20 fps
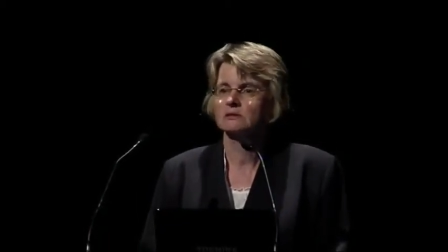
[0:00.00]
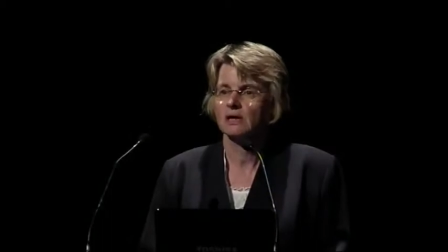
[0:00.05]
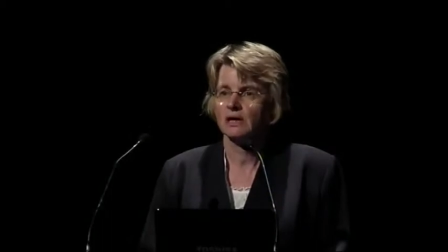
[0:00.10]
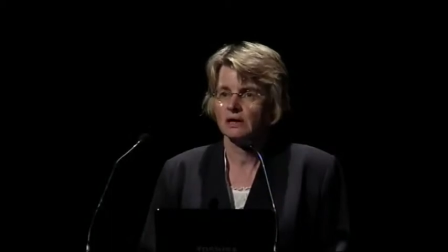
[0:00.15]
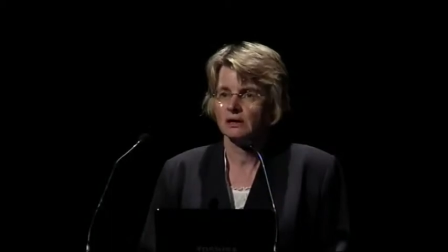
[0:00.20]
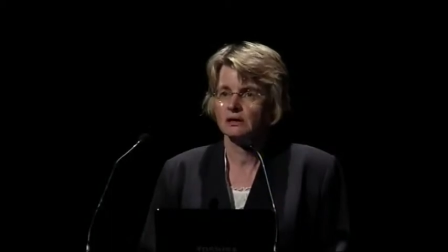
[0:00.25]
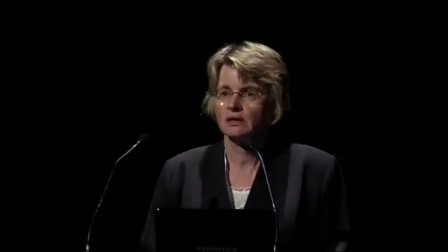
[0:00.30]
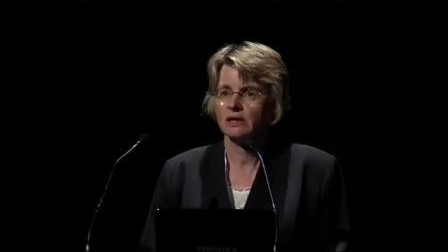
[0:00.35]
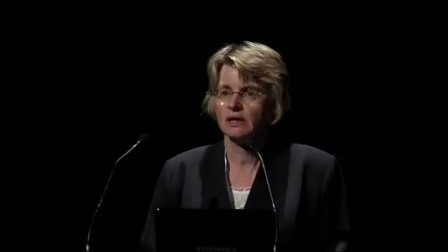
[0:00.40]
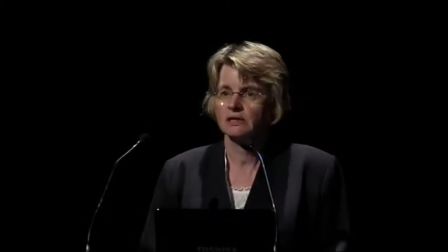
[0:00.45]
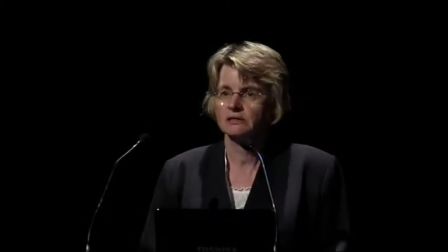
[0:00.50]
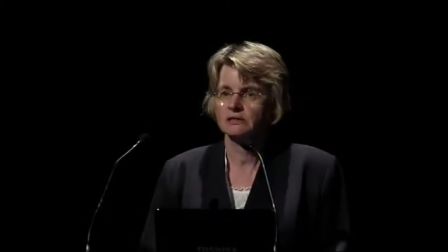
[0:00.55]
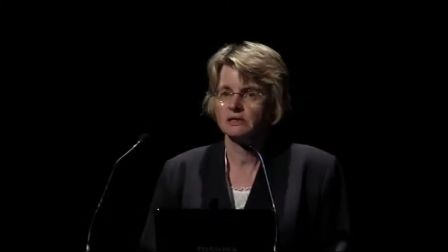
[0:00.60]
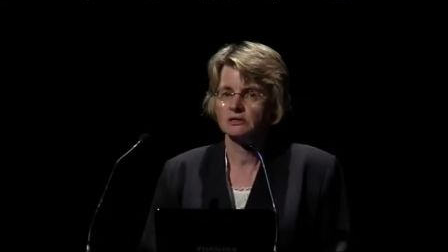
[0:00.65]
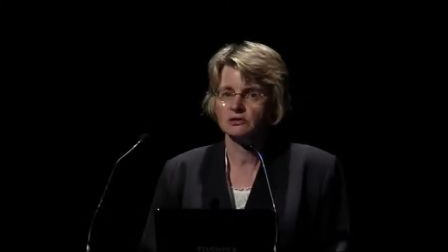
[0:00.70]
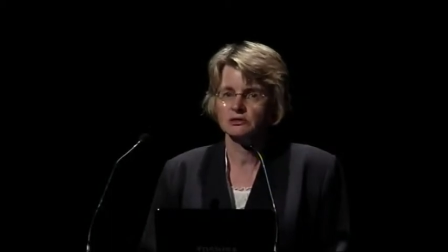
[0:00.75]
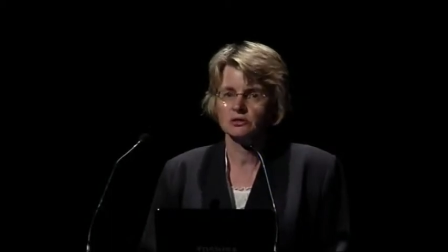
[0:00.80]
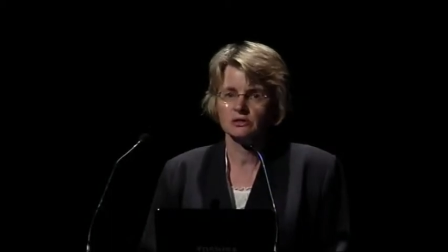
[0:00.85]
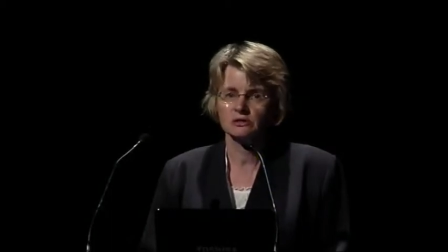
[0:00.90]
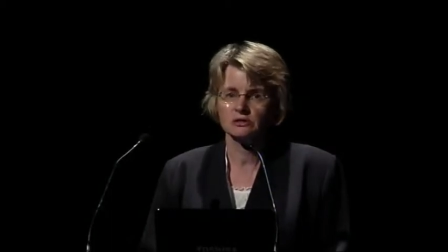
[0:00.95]
uh, large
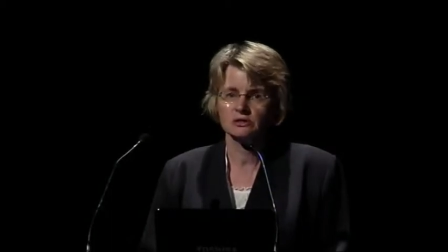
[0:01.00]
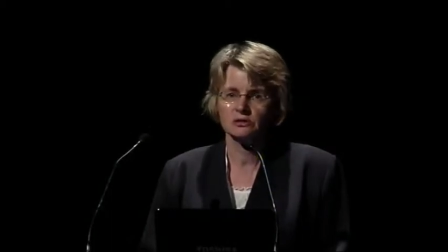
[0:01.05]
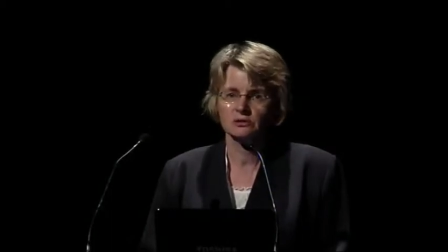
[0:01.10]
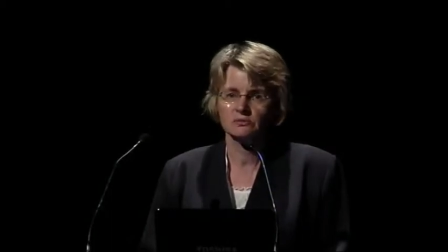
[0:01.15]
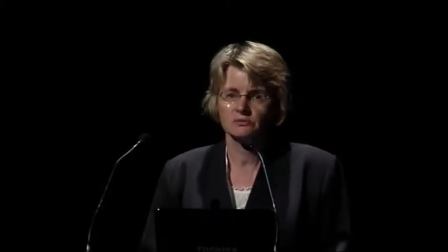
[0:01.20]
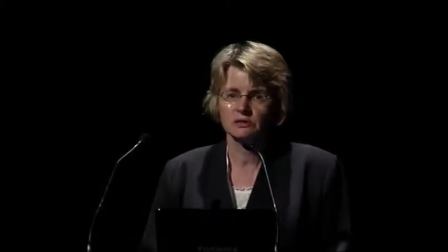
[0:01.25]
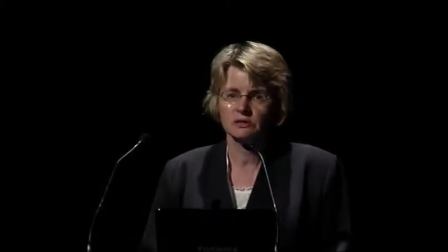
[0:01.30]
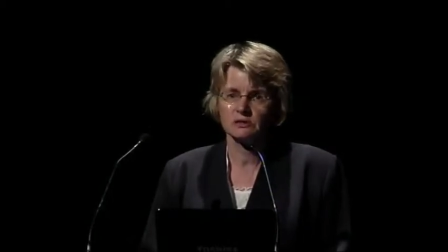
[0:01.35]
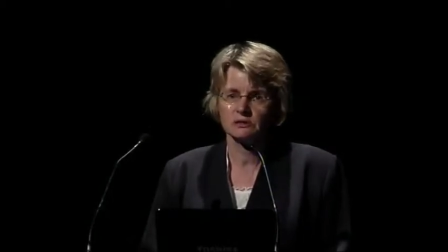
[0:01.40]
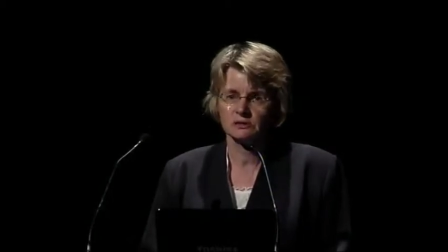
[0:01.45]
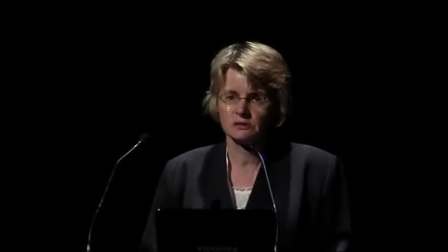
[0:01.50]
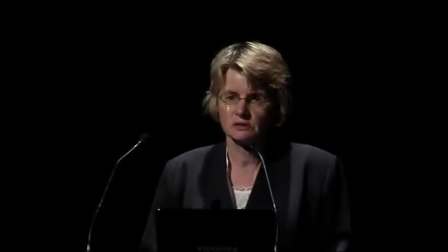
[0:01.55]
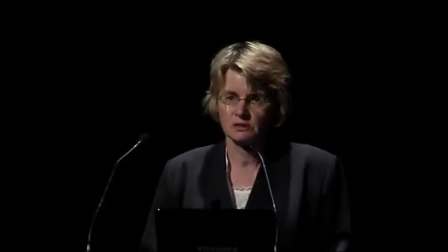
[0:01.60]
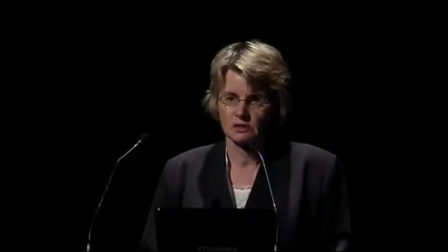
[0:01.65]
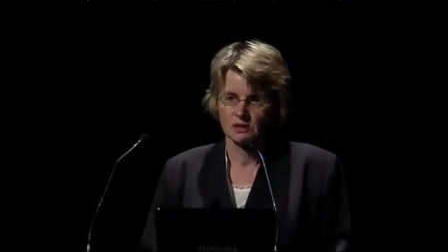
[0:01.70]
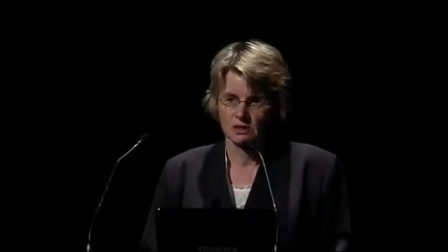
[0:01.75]
unstructured objects.